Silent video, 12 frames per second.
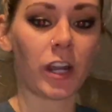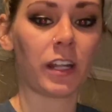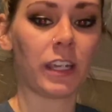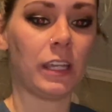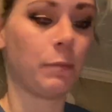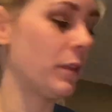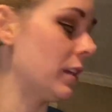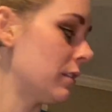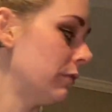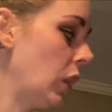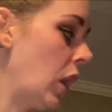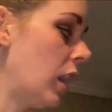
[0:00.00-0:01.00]
to keep this
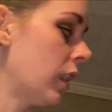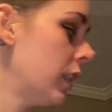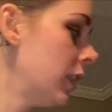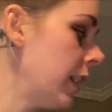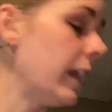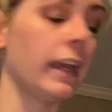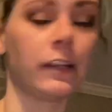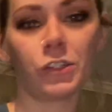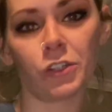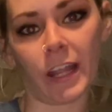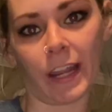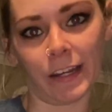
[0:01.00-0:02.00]
vlog
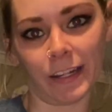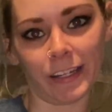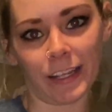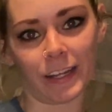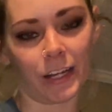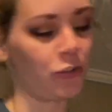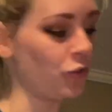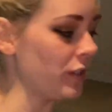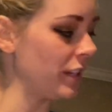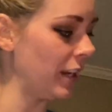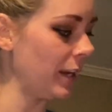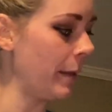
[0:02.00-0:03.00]
entertaining and
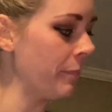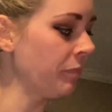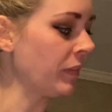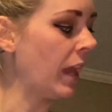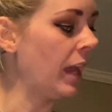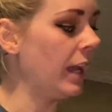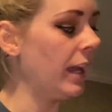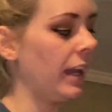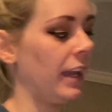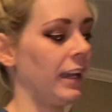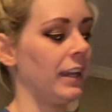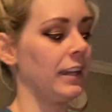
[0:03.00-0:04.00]
interesting,
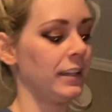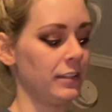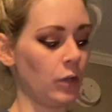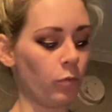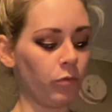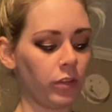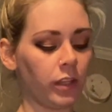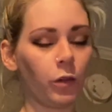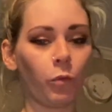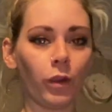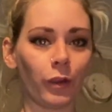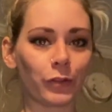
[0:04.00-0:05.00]
and hopefully it
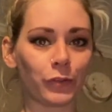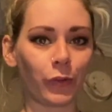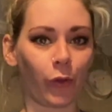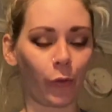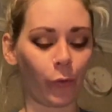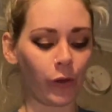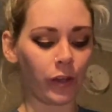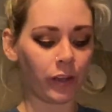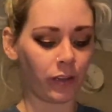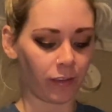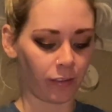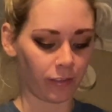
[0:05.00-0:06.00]
works. So
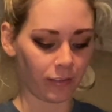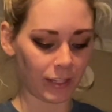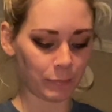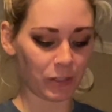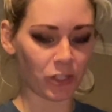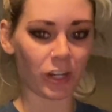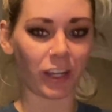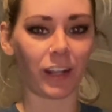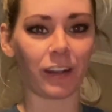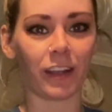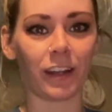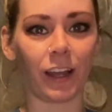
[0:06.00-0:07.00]
that's my
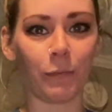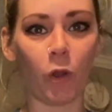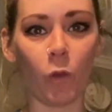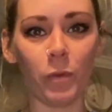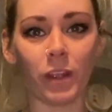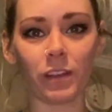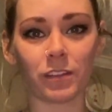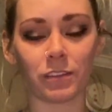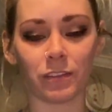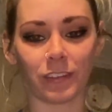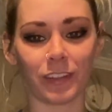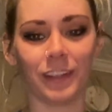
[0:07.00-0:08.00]
check-in, and I'm hoping
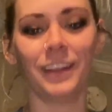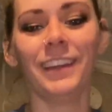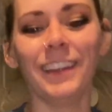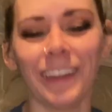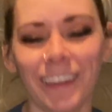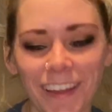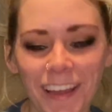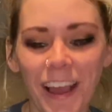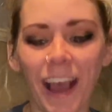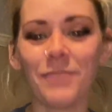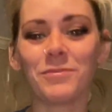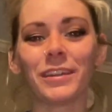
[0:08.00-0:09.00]
this
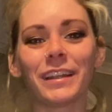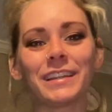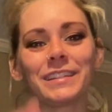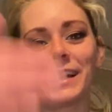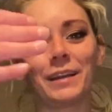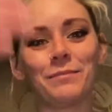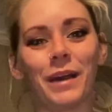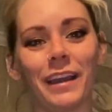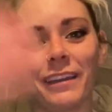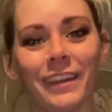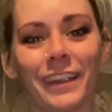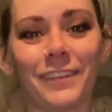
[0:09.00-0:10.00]
I'm realizing I'm
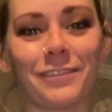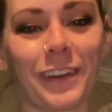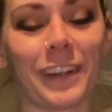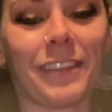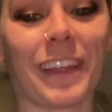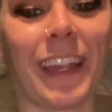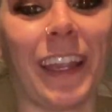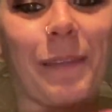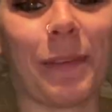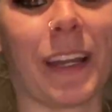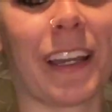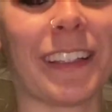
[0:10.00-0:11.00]
piling in front of the
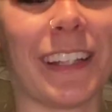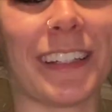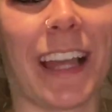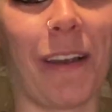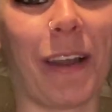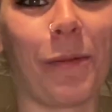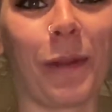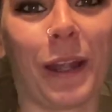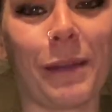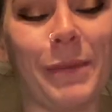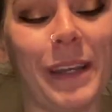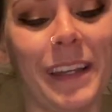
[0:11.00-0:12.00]
camera because that's how I
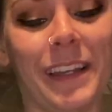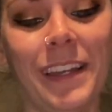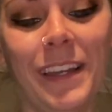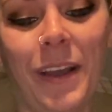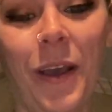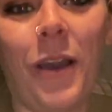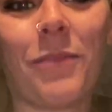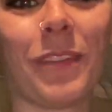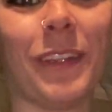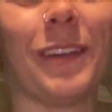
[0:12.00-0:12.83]
work, but hopefully you